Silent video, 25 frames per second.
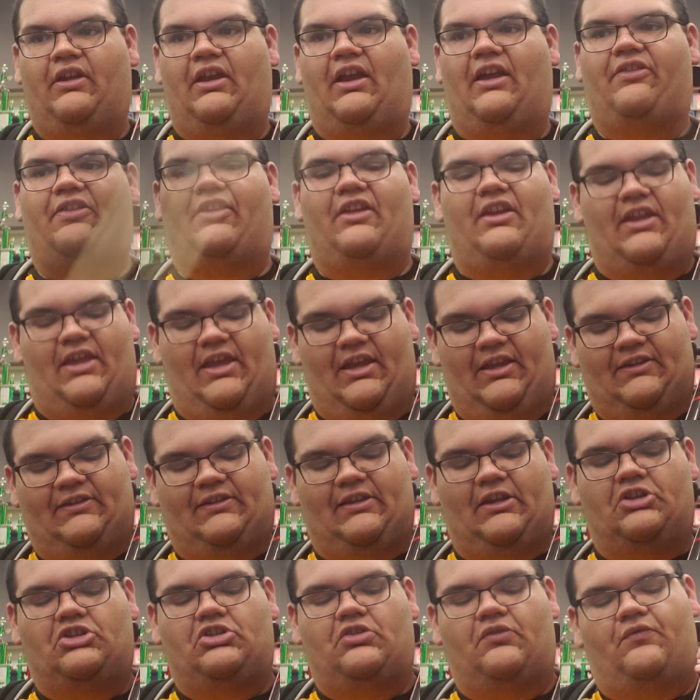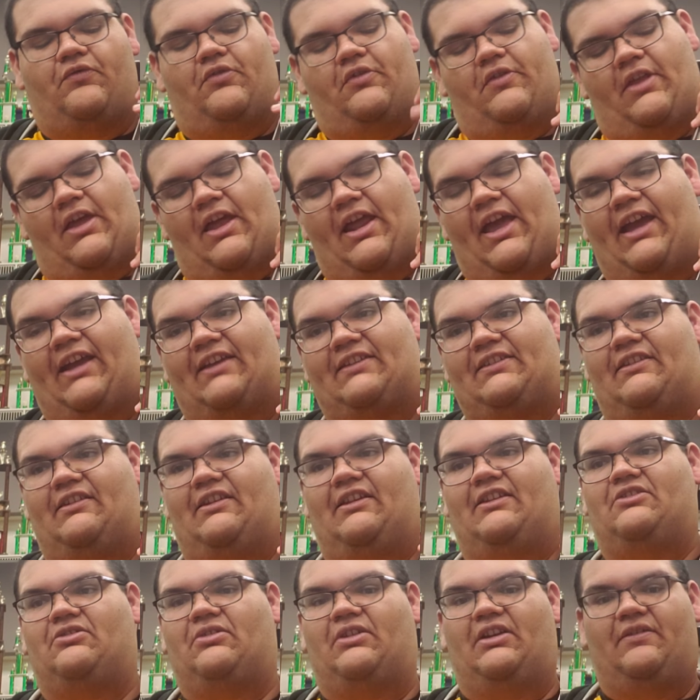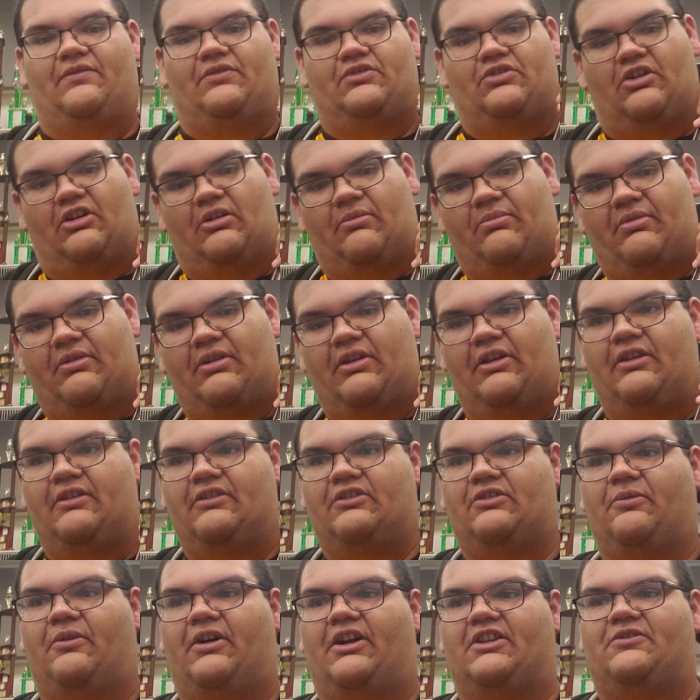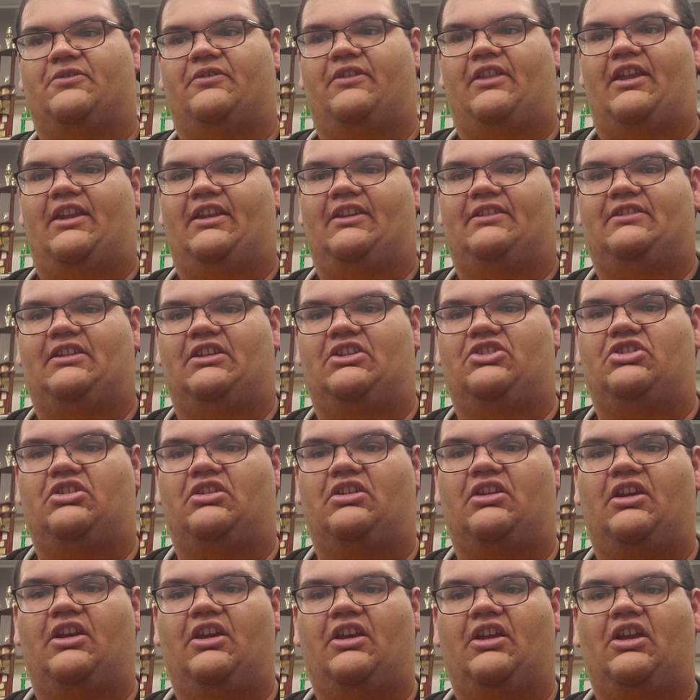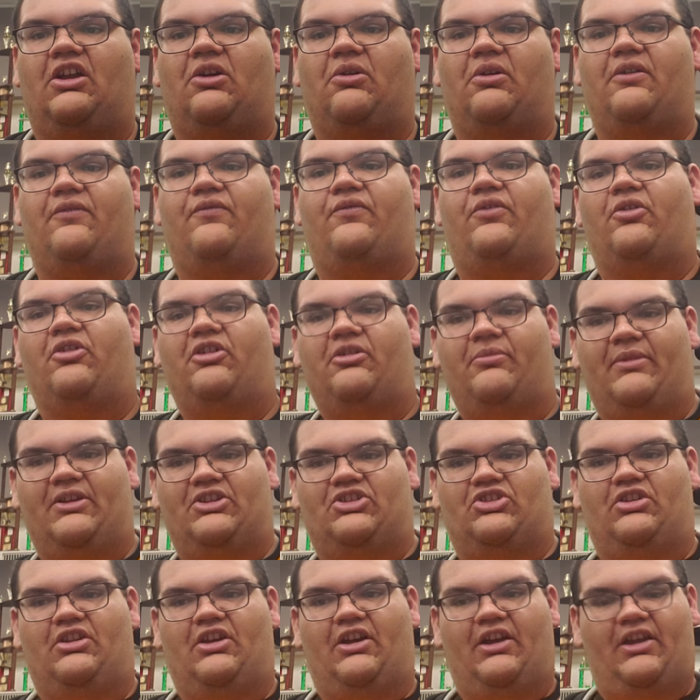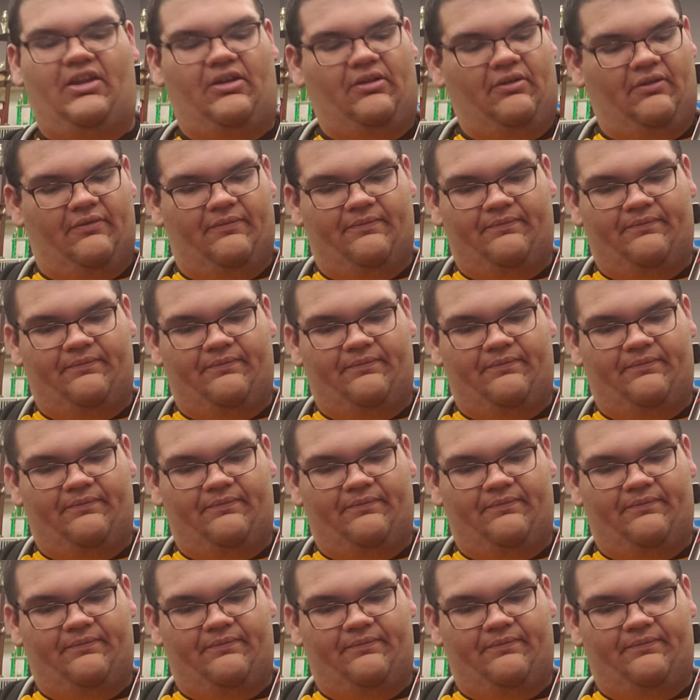And then extension for that accidental F sharp. So watch for that extension. Going forward, measure 9.